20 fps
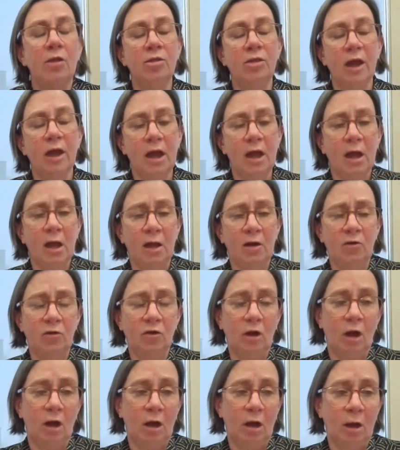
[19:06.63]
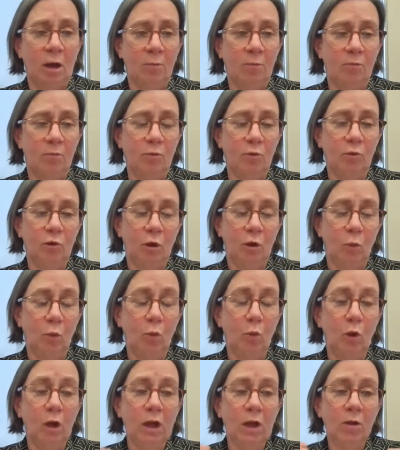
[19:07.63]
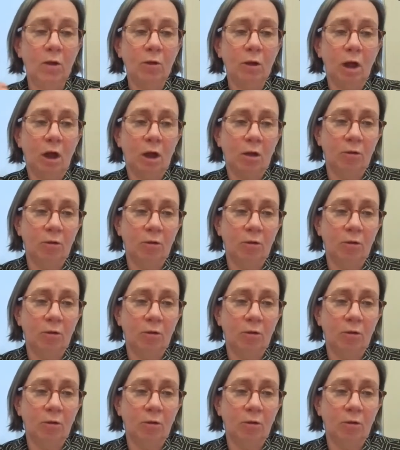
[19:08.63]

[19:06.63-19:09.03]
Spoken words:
that will